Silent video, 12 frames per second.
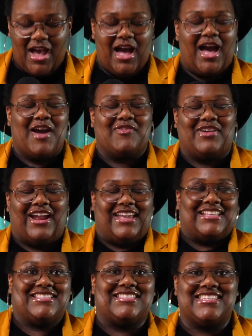All
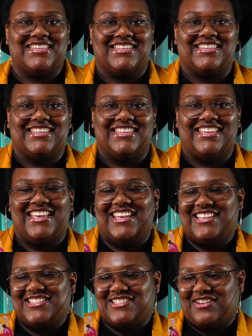right.
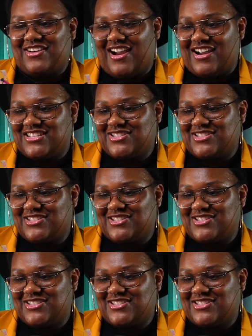So our